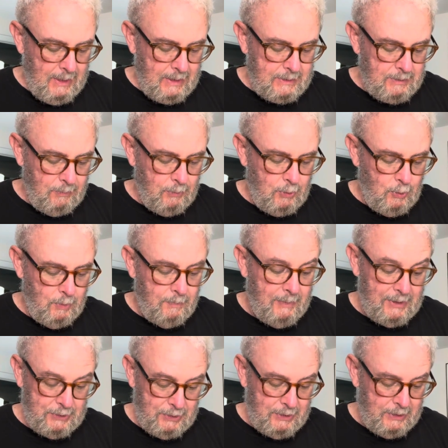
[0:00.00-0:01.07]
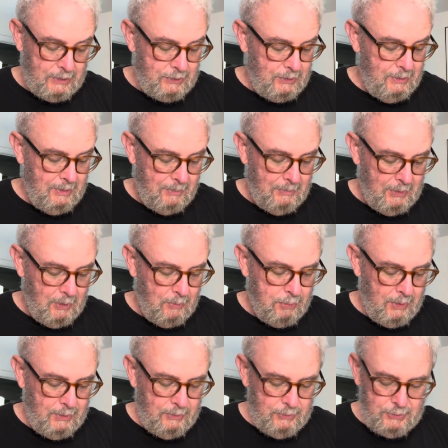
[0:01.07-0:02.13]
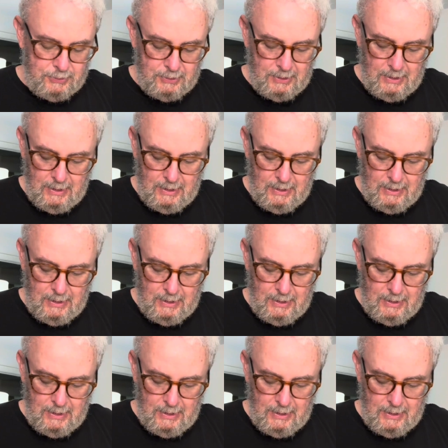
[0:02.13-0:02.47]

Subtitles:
Someone called Mason Dixon, the Miller Brothers.